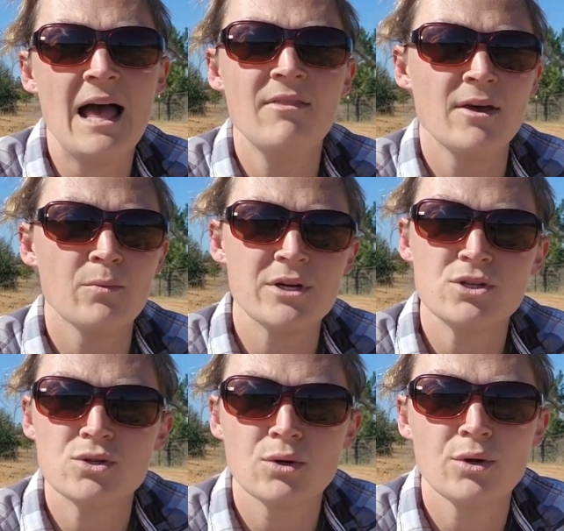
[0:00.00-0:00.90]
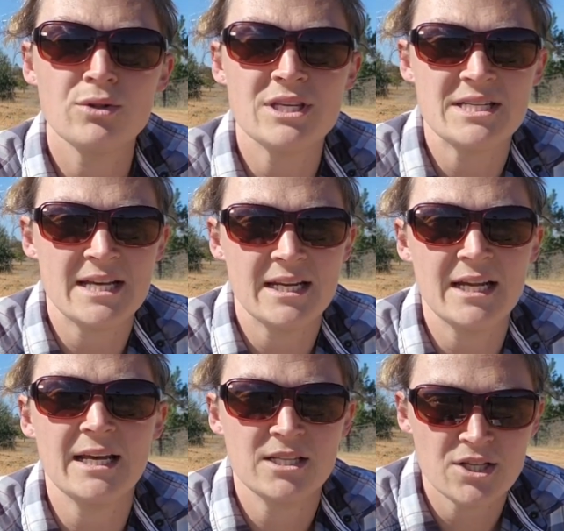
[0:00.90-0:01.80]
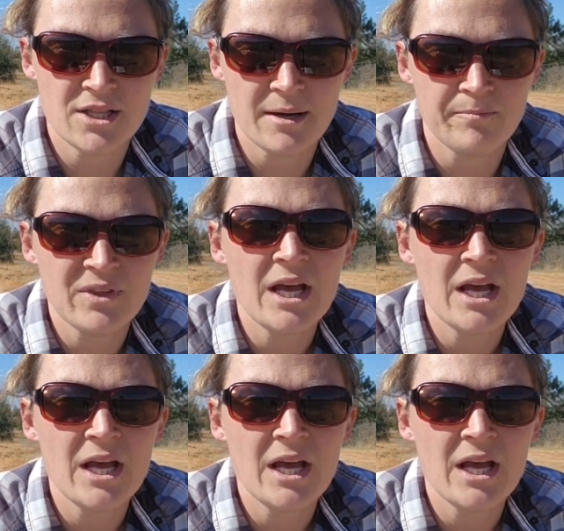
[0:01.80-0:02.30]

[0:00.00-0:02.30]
and then we screwed the tin into them.